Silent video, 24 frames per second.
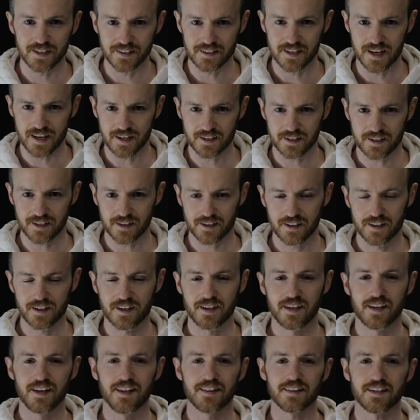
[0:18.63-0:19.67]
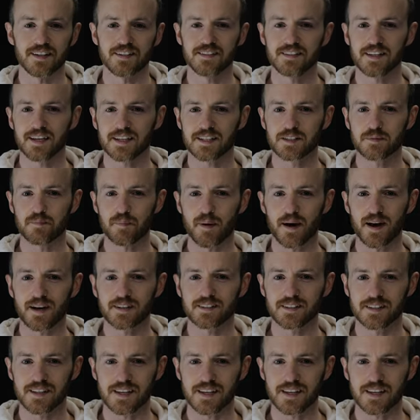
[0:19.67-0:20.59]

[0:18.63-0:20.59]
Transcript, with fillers: data that dates back to